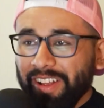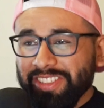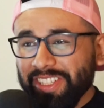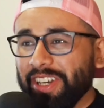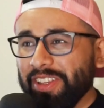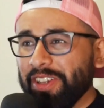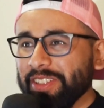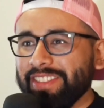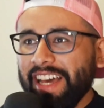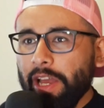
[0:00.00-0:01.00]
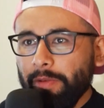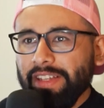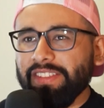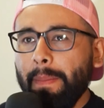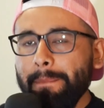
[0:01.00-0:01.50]
it all started to go
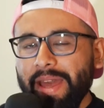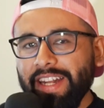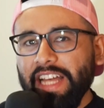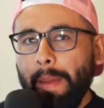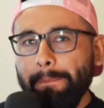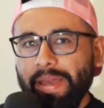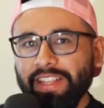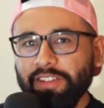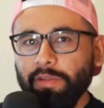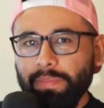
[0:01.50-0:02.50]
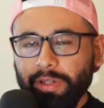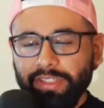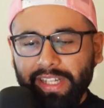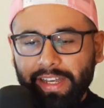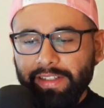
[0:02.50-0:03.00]
sideways the minute I picked
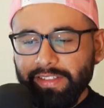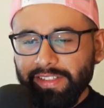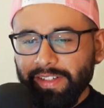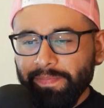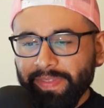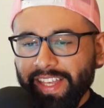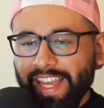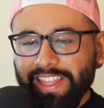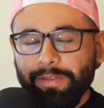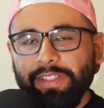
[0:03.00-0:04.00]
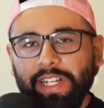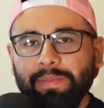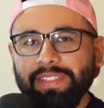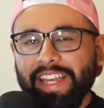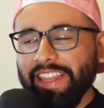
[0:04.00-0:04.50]
computer science. And the reason
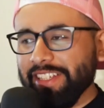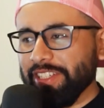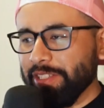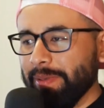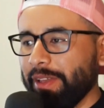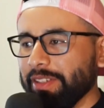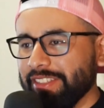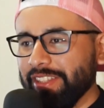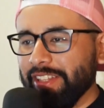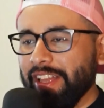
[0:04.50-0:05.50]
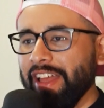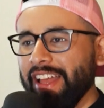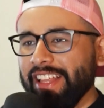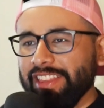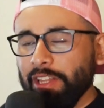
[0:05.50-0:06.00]
I'm saying this is because
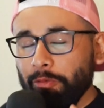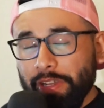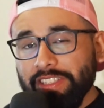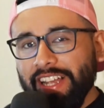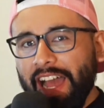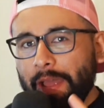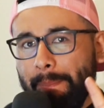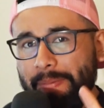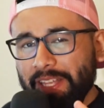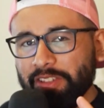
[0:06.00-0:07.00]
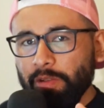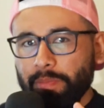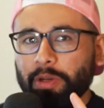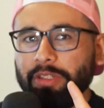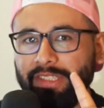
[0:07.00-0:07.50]
the reason I picked
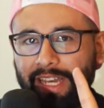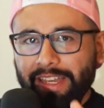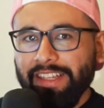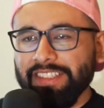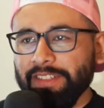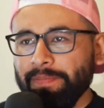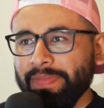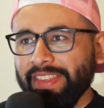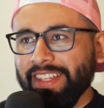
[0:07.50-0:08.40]
computer science